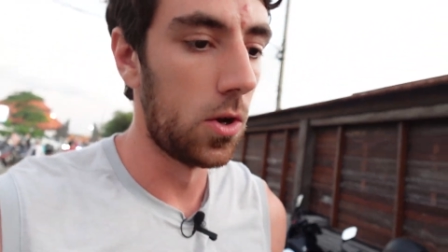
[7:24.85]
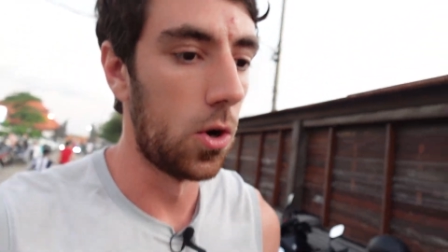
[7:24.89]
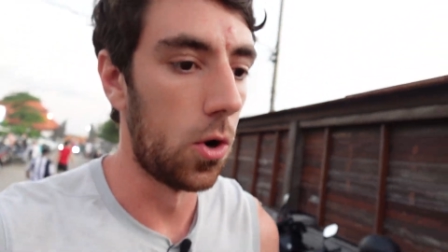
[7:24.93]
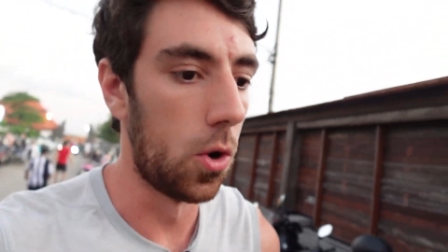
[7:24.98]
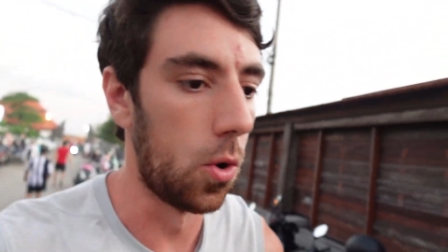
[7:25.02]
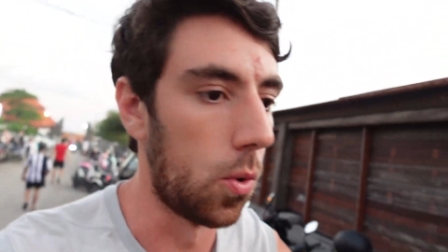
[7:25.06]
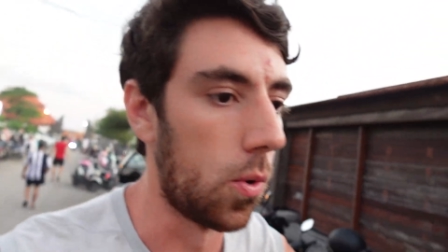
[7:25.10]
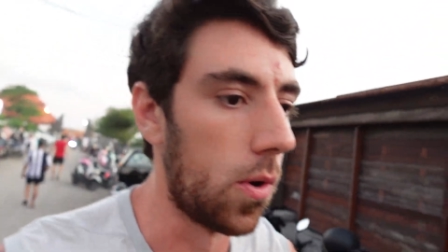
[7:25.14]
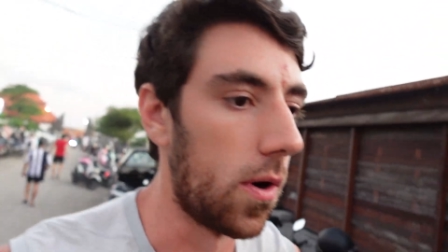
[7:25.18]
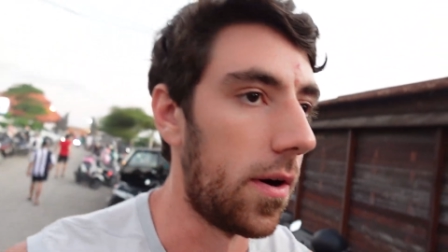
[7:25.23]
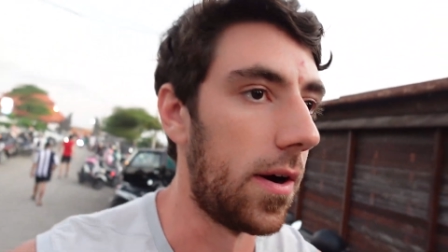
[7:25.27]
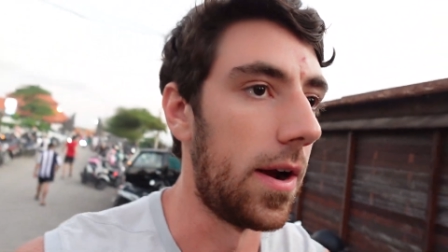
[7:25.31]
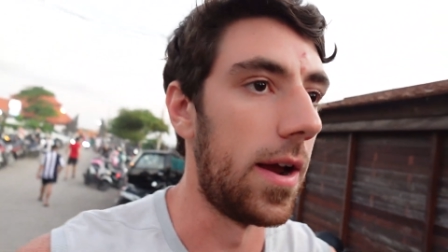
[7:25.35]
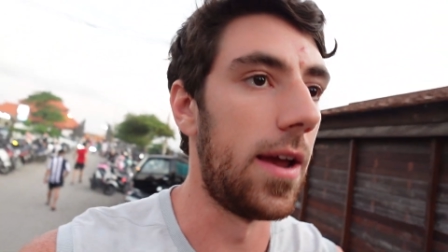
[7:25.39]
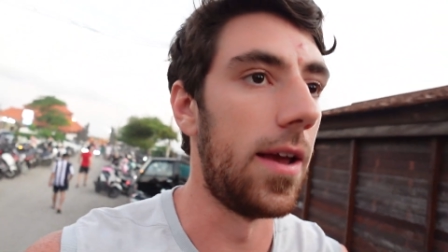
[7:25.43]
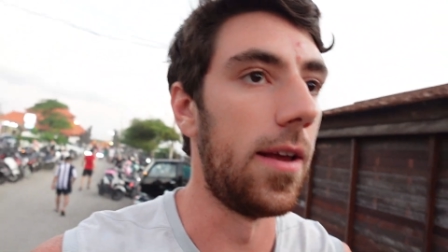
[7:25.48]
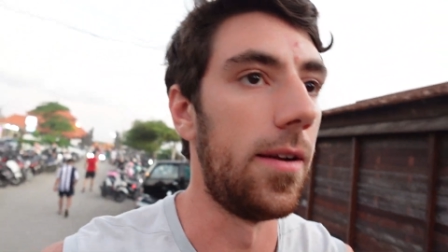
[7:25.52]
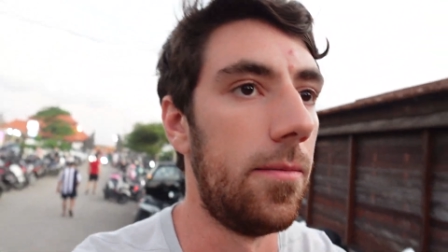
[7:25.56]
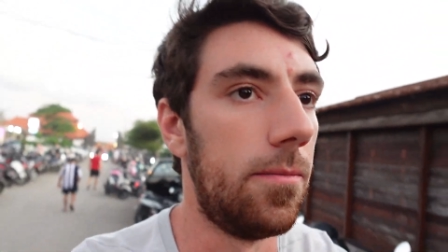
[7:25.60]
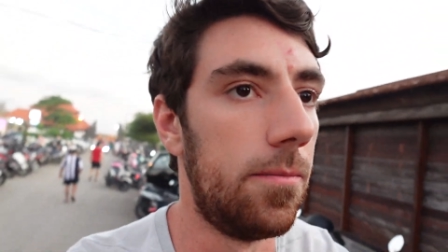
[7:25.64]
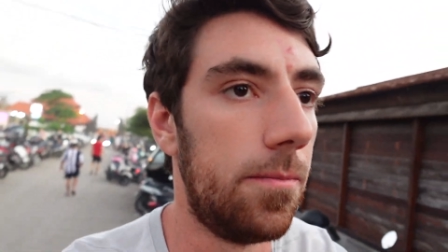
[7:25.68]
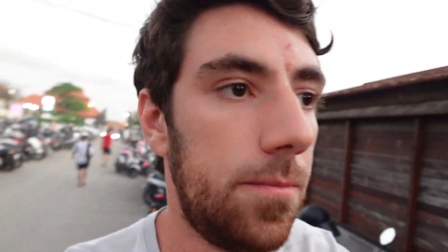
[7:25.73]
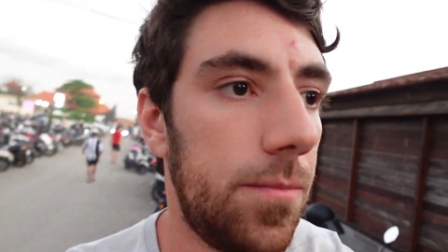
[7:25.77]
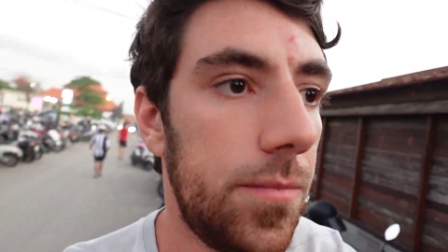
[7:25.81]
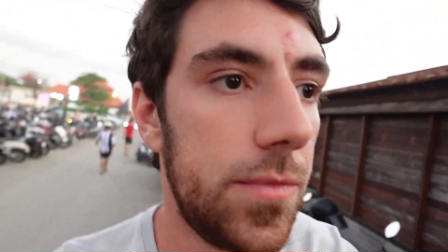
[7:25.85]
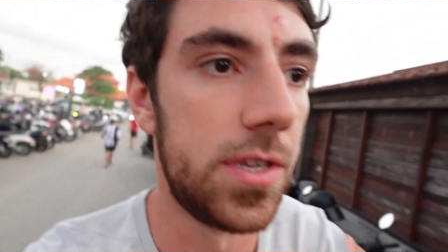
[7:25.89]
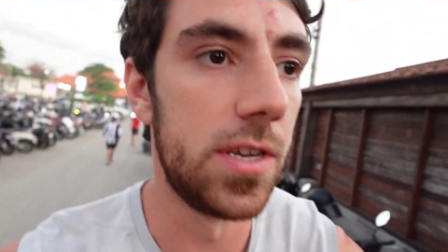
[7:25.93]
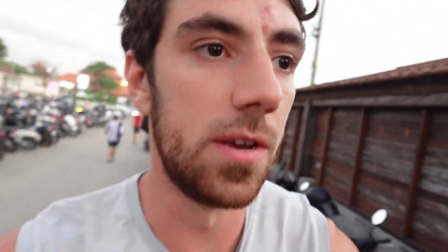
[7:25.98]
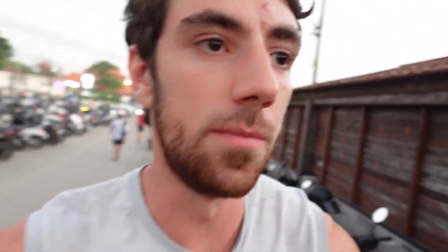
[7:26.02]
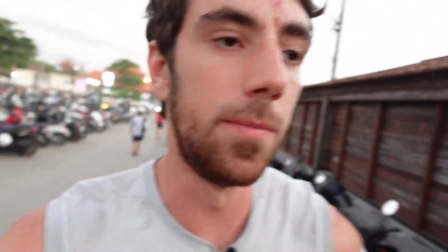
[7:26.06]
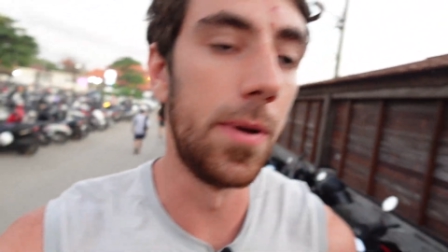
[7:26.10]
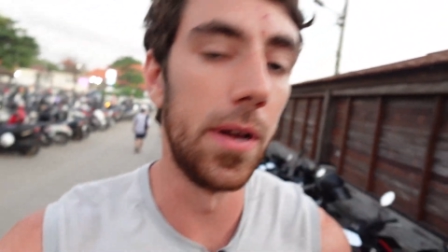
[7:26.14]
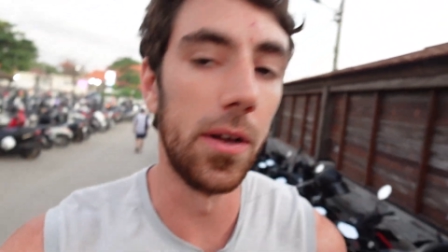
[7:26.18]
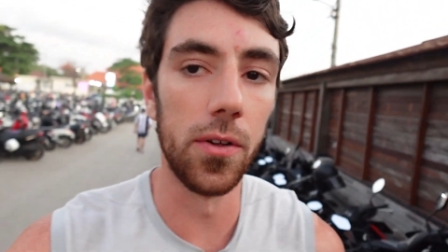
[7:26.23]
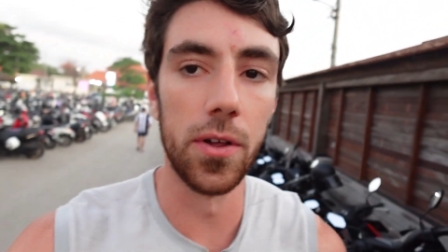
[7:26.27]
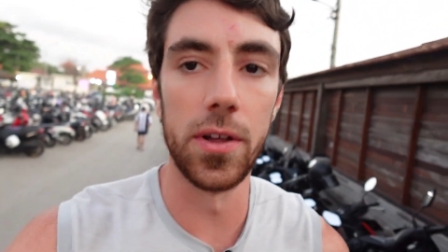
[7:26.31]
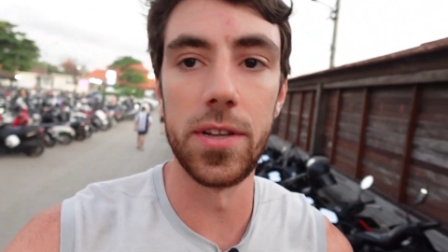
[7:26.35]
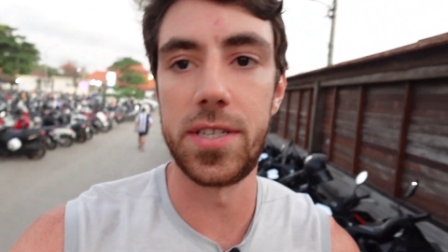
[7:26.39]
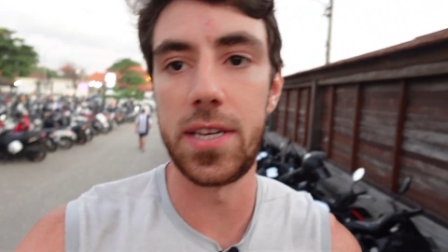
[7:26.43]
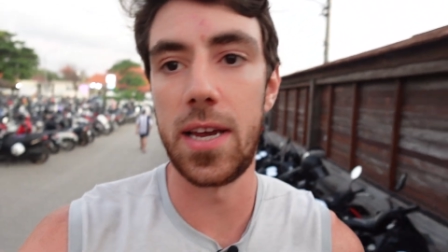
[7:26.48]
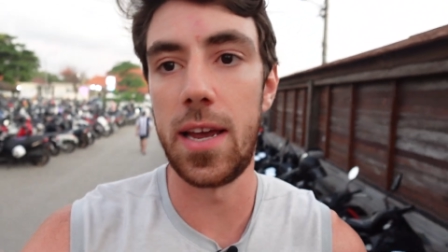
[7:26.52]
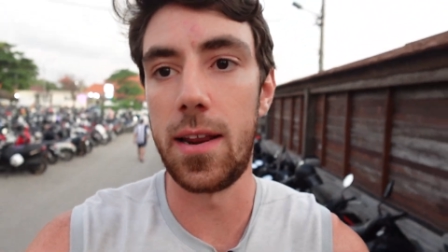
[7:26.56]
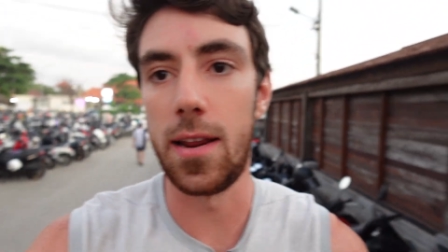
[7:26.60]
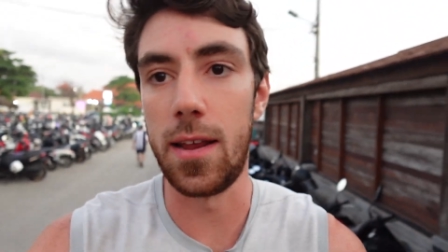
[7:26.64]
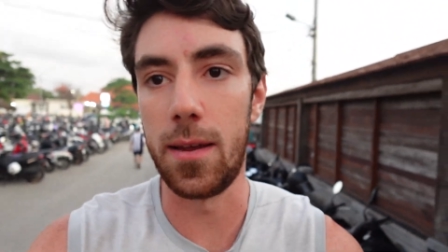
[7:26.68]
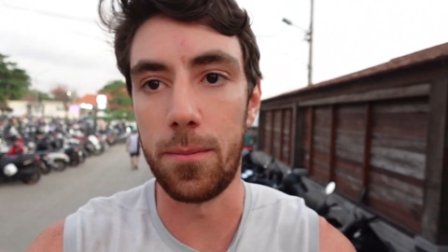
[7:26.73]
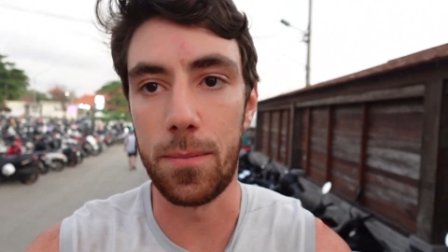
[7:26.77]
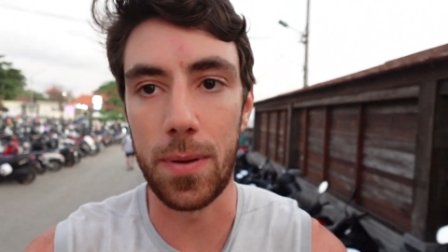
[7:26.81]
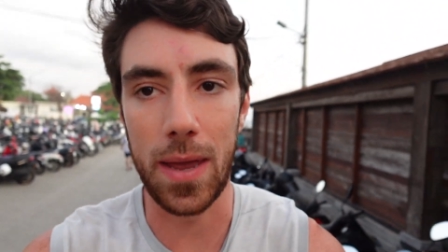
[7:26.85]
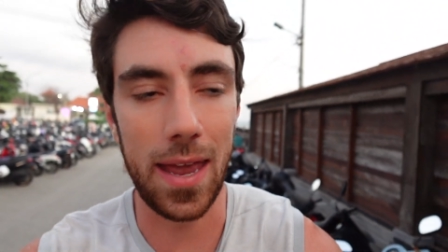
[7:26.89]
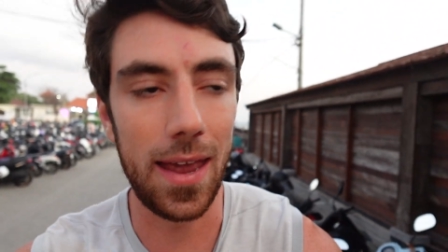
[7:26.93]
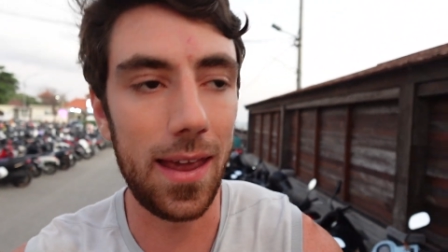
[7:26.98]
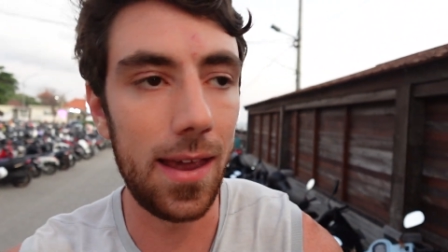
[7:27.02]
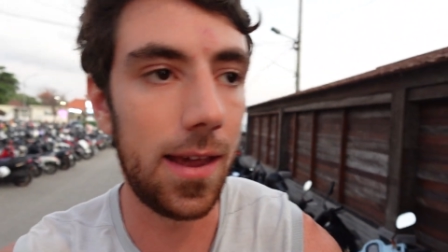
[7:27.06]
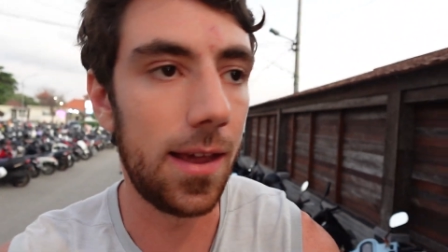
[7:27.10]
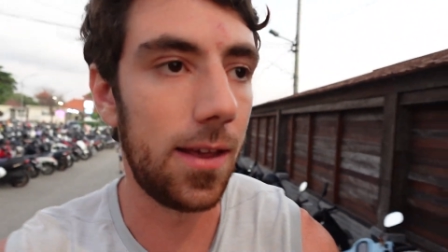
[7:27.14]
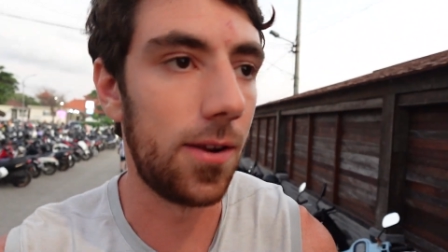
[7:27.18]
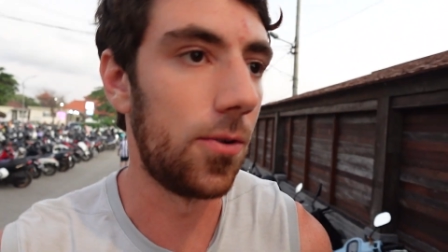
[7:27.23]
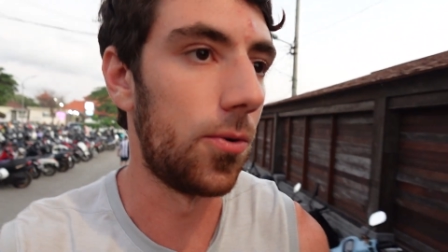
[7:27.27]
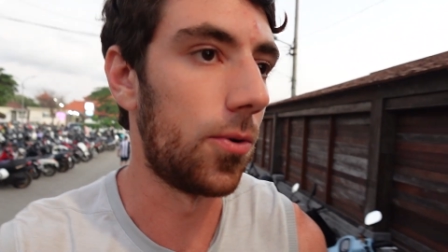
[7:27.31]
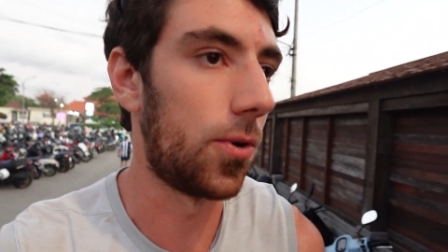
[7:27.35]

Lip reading: who were in debilitating pain,